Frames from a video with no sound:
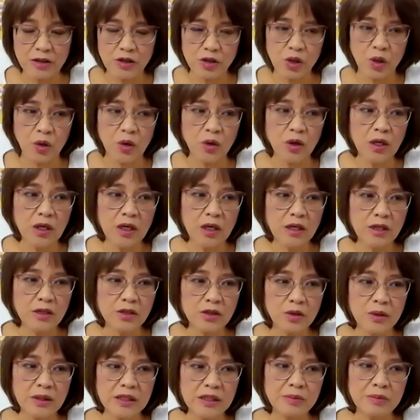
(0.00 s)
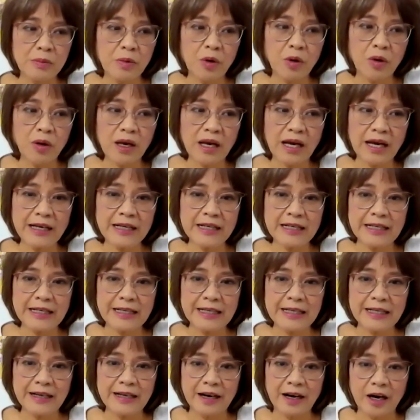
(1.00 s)
So it's more like
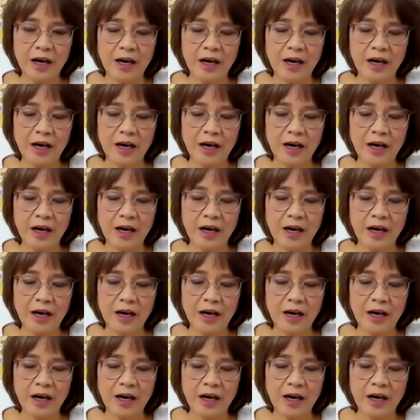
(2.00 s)
a